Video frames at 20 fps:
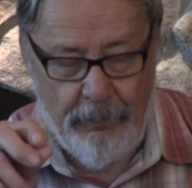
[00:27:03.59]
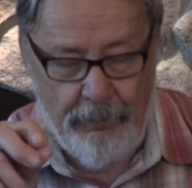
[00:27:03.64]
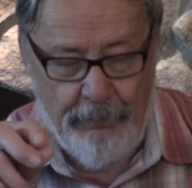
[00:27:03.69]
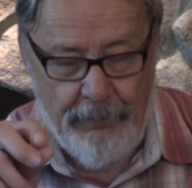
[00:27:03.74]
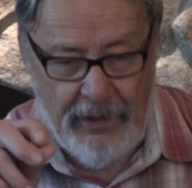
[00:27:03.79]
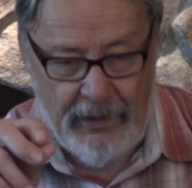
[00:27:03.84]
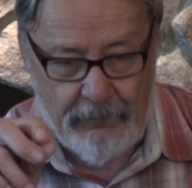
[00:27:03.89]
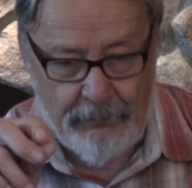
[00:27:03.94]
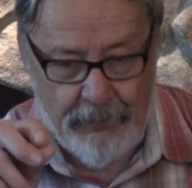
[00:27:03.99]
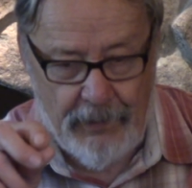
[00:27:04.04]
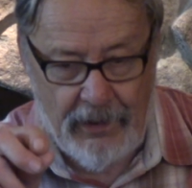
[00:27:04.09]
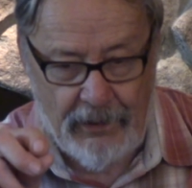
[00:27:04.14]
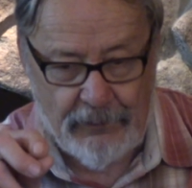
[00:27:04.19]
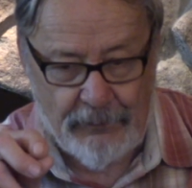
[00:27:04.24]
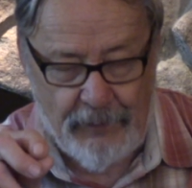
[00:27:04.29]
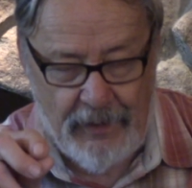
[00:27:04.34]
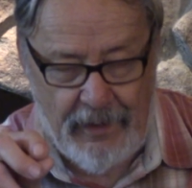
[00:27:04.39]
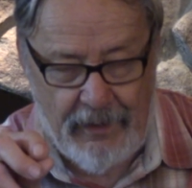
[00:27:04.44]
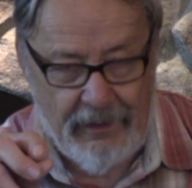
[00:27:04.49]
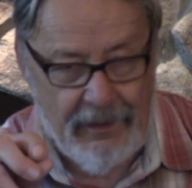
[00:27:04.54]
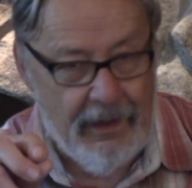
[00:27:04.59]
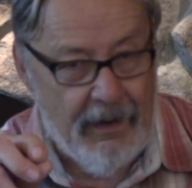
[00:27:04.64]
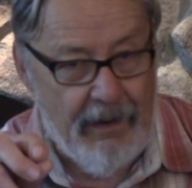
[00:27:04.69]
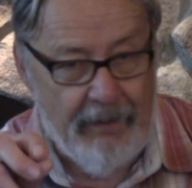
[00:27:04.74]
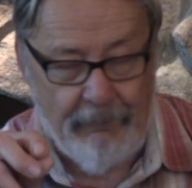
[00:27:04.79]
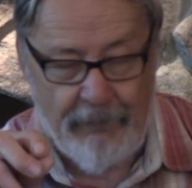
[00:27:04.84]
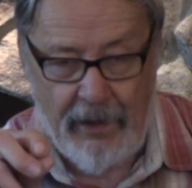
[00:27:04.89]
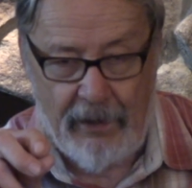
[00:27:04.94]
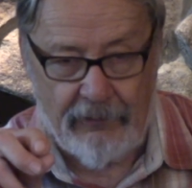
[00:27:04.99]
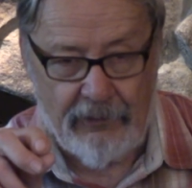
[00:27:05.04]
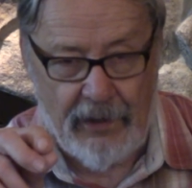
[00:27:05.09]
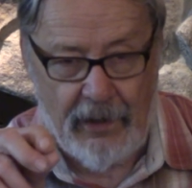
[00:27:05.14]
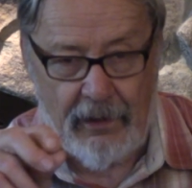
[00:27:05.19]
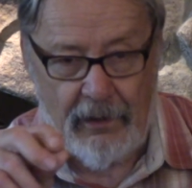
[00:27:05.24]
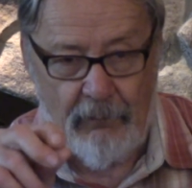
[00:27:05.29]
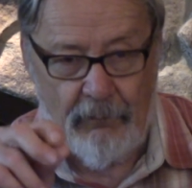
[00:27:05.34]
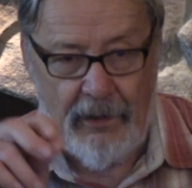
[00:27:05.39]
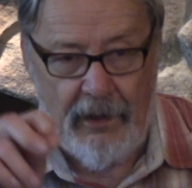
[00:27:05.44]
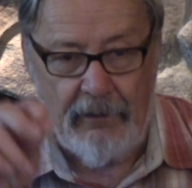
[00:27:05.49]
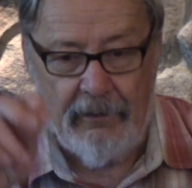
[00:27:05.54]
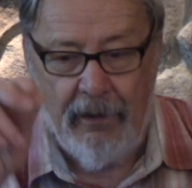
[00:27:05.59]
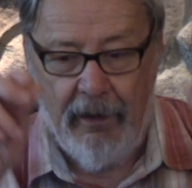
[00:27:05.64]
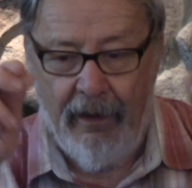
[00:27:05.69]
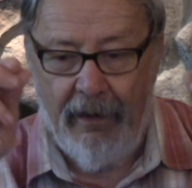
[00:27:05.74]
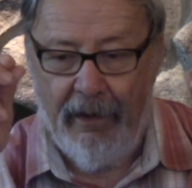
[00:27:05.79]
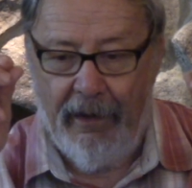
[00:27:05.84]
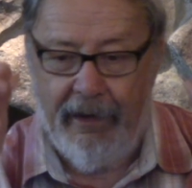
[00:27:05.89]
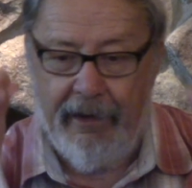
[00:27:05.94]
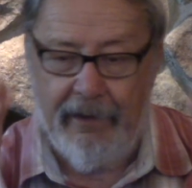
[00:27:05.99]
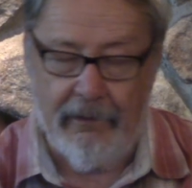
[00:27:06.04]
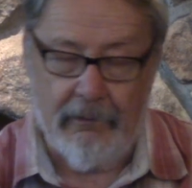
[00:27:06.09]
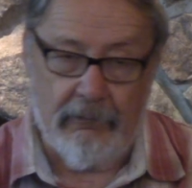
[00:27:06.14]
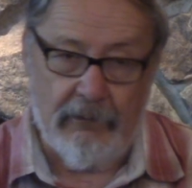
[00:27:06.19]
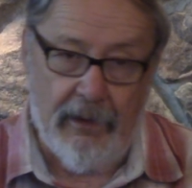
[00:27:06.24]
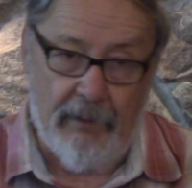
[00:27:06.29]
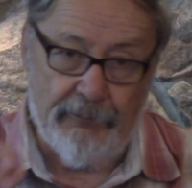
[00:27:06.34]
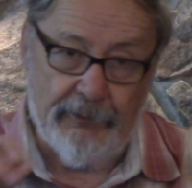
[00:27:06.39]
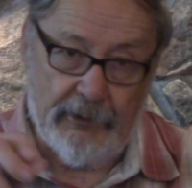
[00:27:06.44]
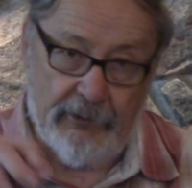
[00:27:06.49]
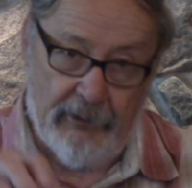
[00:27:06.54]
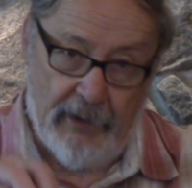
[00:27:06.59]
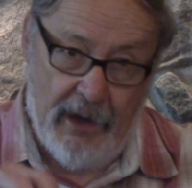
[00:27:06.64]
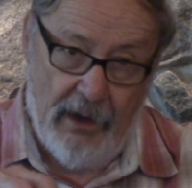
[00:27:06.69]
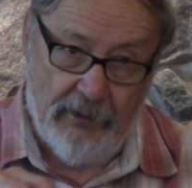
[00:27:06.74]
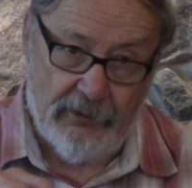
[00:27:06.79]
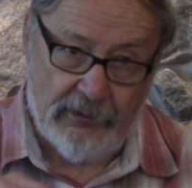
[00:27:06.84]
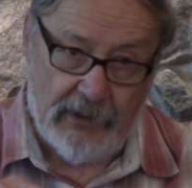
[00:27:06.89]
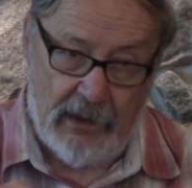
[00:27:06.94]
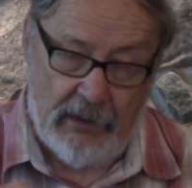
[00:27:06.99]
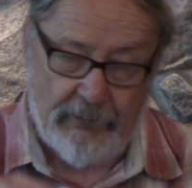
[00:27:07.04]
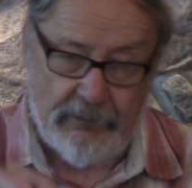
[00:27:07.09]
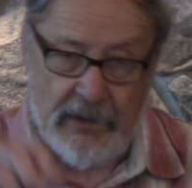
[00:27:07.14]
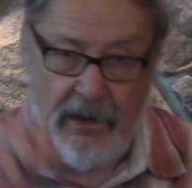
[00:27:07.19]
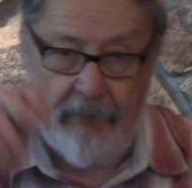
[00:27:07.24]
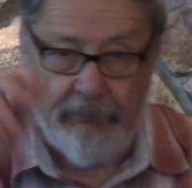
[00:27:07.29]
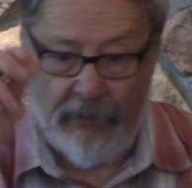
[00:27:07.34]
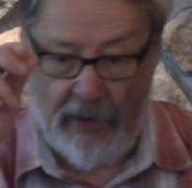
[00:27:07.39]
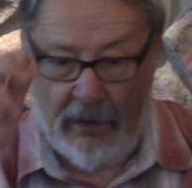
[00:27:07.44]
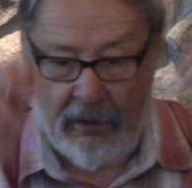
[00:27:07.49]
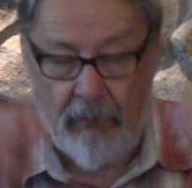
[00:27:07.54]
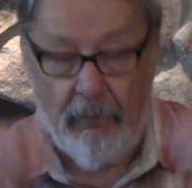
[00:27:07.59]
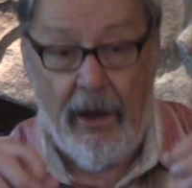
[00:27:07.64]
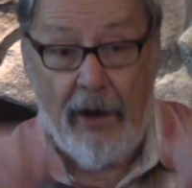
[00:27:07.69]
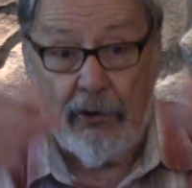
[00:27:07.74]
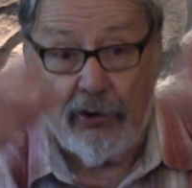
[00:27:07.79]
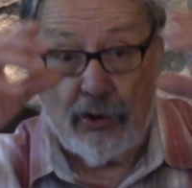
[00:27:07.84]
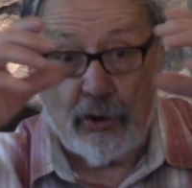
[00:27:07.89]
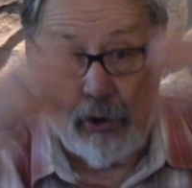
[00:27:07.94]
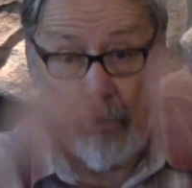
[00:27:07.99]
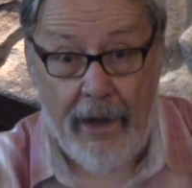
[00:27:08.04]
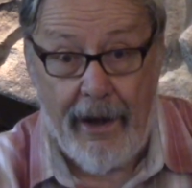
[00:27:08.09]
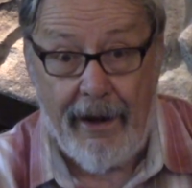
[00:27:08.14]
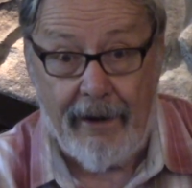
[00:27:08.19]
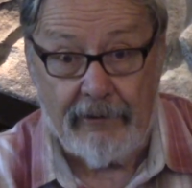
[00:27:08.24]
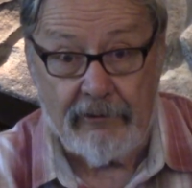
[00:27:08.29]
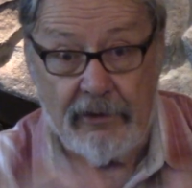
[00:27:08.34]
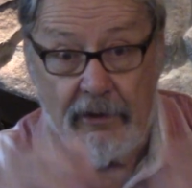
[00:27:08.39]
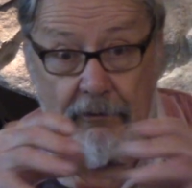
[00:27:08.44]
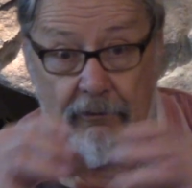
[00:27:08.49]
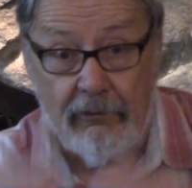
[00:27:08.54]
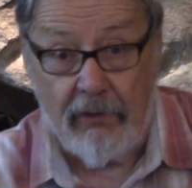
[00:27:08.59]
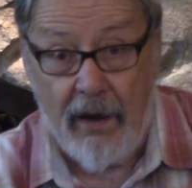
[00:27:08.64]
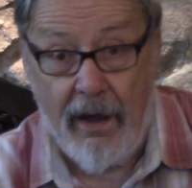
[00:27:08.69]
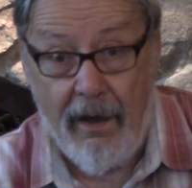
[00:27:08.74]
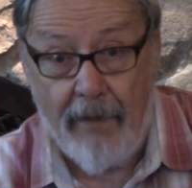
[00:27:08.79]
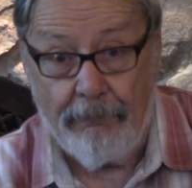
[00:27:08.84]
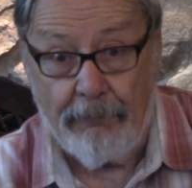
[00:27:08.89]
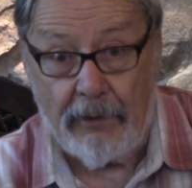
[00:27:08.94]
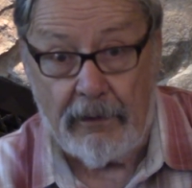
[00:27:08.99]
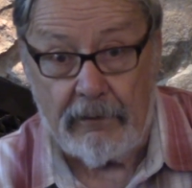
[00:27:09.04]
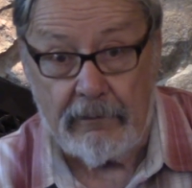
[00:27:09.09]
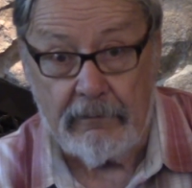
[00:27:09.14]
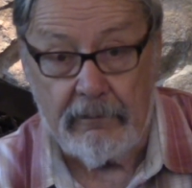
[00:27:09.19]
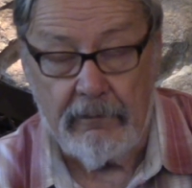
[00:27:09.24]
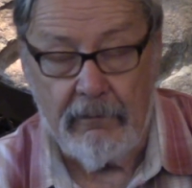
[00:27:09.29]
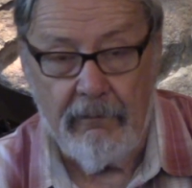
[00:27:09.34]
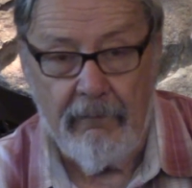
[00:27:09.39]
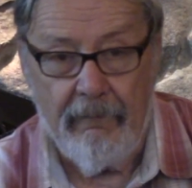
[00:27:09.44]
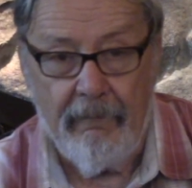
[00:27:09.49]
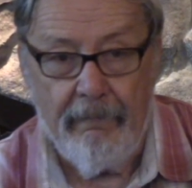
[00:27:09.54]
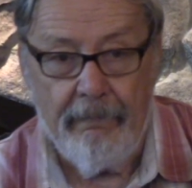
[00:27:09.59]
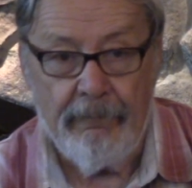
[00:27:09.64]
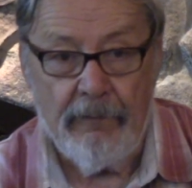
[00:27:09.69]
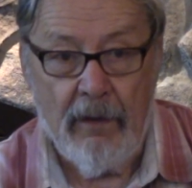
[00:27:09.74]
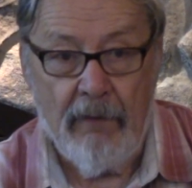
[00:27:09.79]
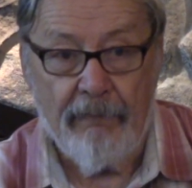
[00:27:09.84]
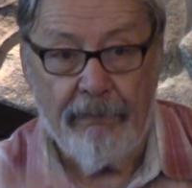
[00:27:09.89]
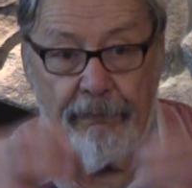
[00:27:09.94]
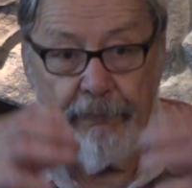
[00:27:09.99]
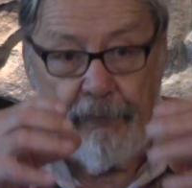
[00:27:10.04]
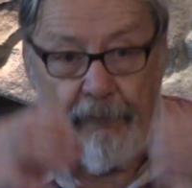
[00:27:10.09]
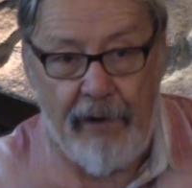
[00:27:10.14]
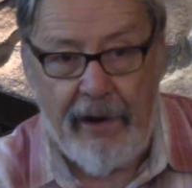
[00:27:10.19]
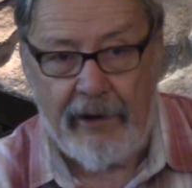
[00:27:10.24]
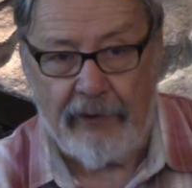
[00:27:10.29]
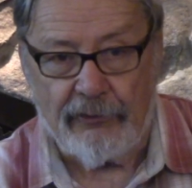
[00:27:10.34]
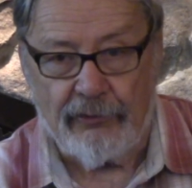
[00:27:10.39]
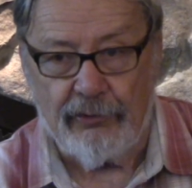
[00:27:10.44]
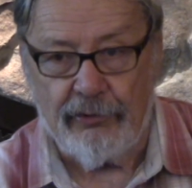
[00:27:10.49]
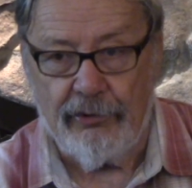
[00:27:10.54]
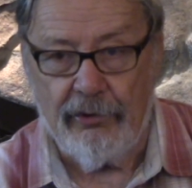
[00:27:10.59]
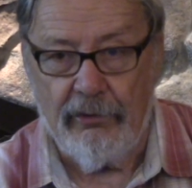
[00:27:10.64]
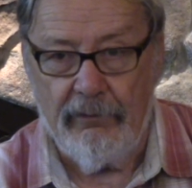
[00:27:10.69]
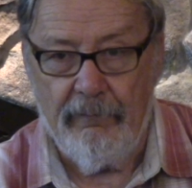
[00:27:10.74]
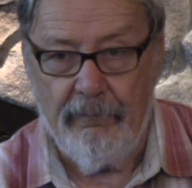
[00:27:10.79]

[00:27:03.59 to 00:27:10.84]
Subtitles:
I'm not talking about antler rubs and grouse scrapes. I'm talking about tracks and droppings, fresh.